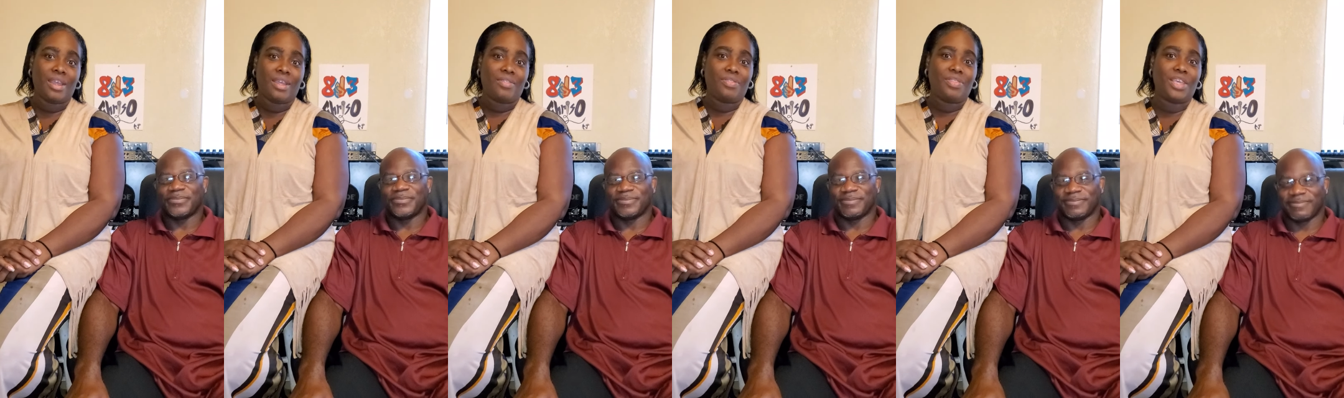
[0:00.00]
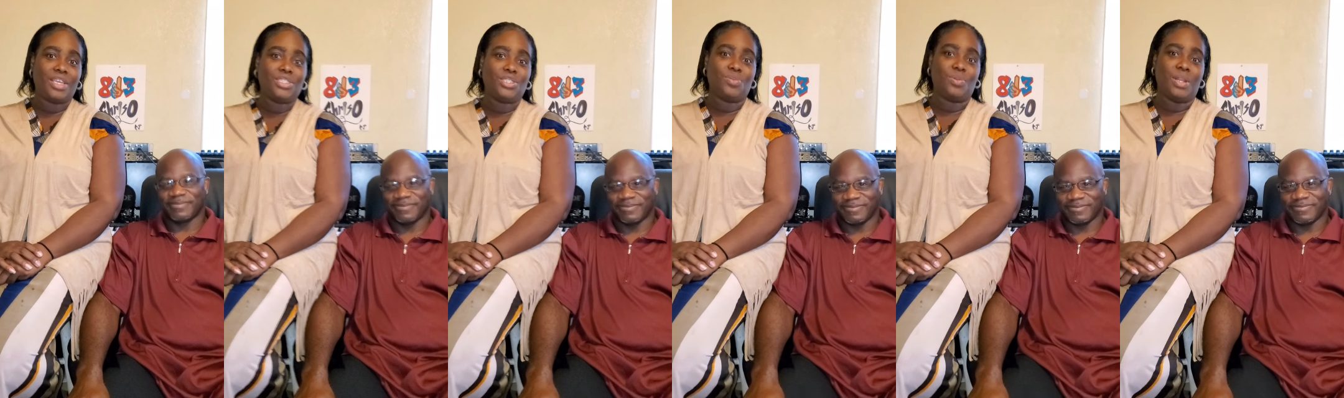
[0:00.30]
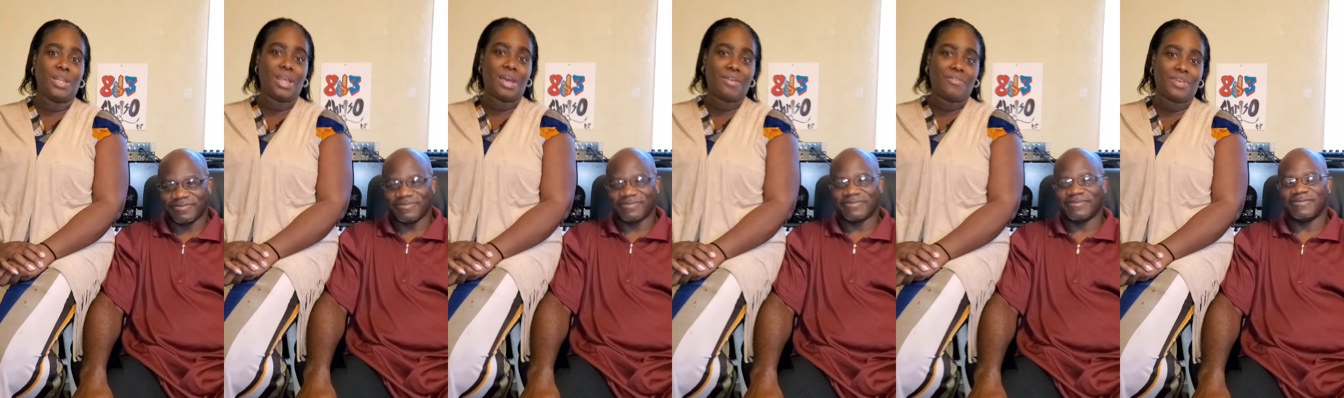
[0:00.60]
Speaker 1: that you
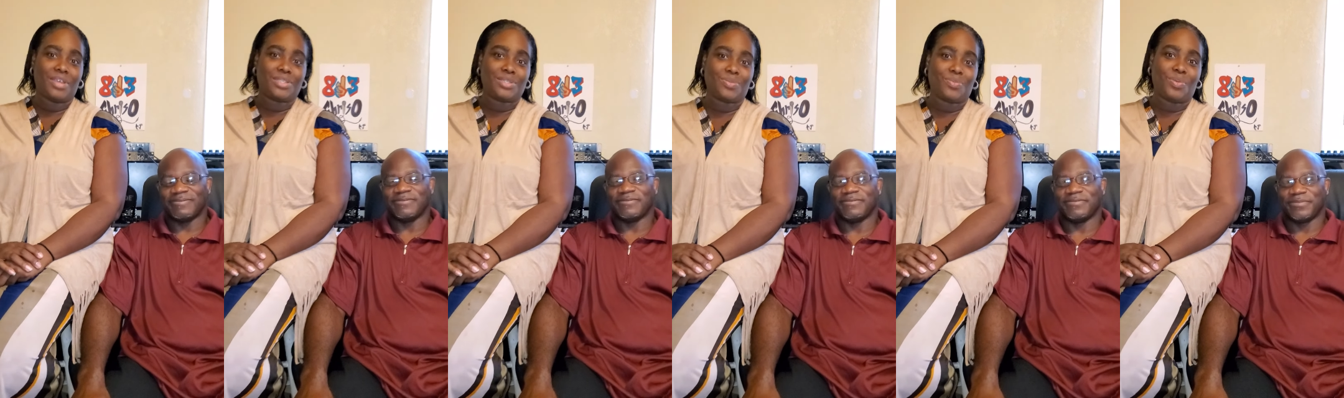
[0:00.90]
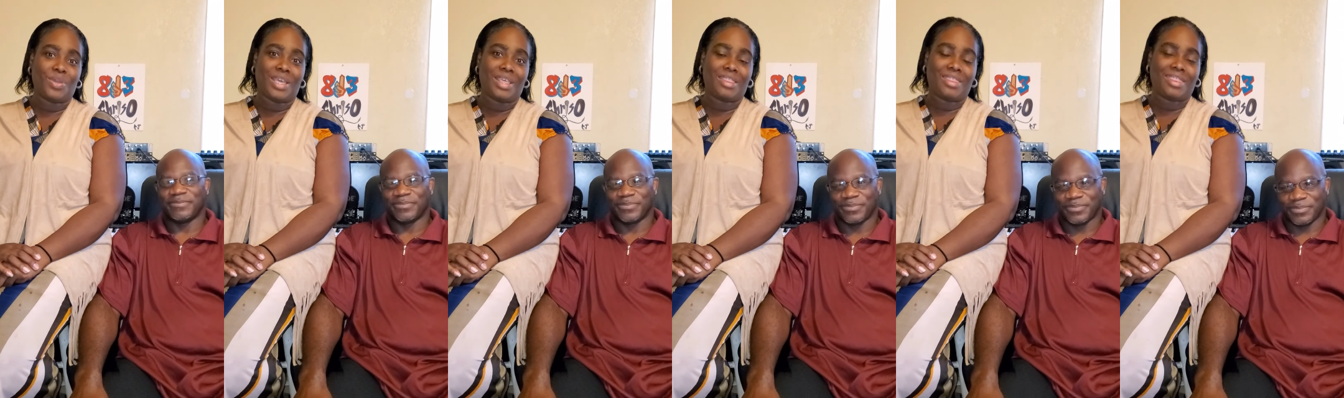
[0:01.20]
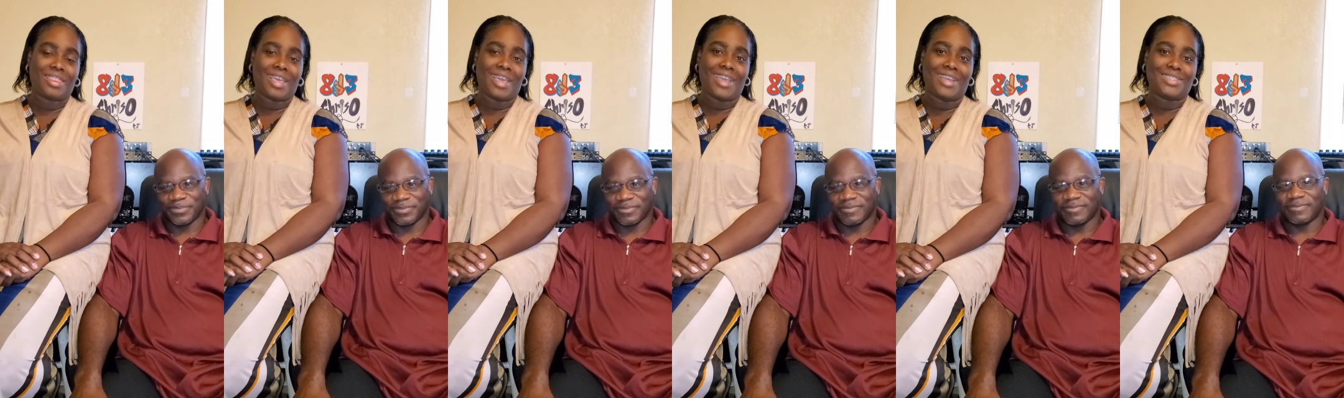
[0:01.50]
love us with.
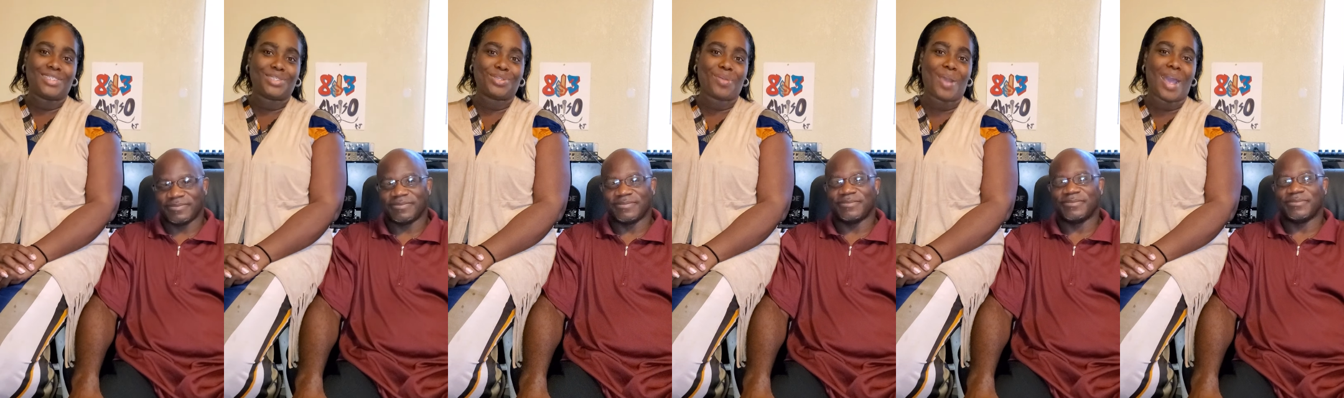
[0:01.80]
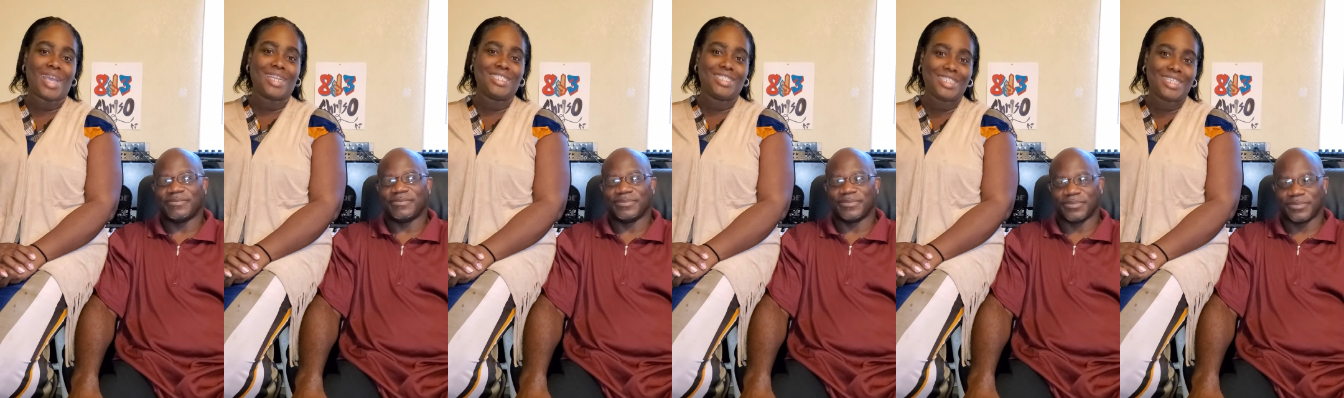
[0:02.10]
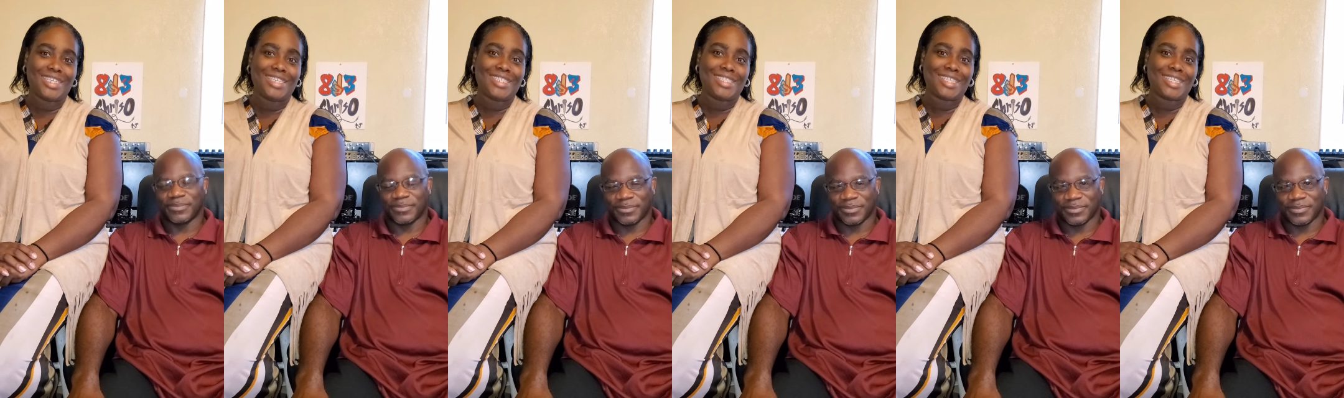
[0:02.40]
And try
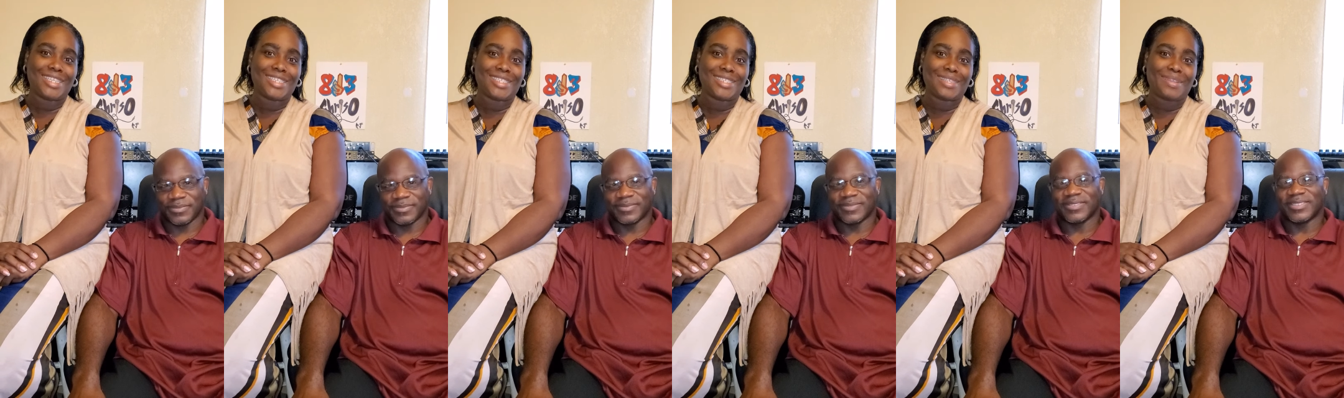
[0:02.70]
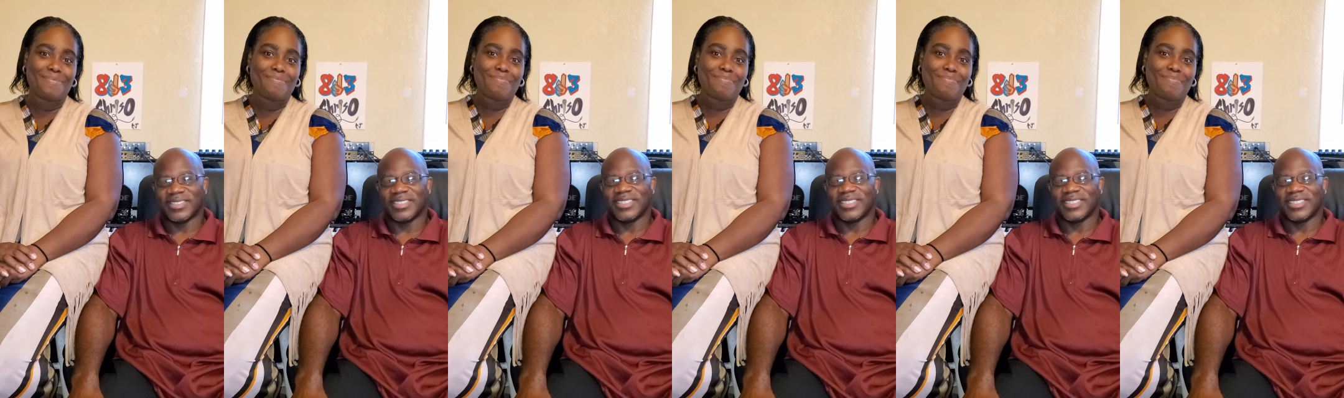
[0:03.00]
Jesus